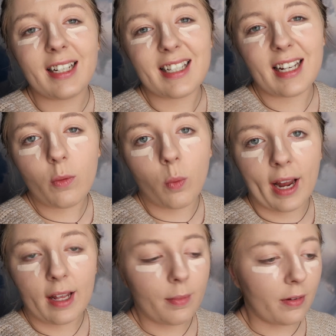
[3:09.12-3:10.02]
I did
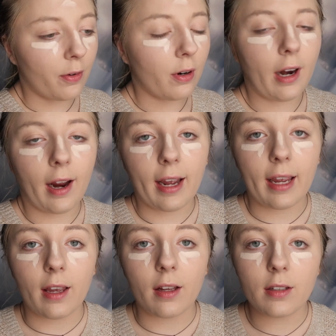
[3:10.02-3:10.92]
wet it before
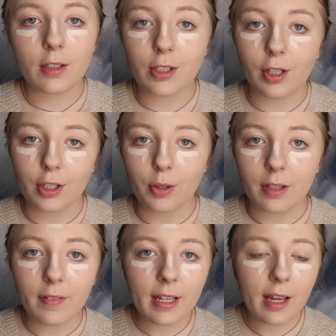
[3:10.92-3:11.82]
I started
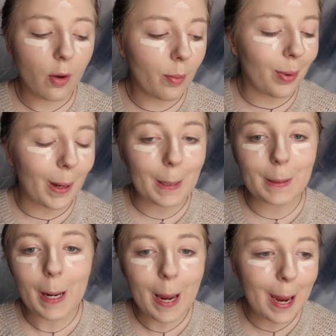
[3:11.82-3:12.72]
doing the video, but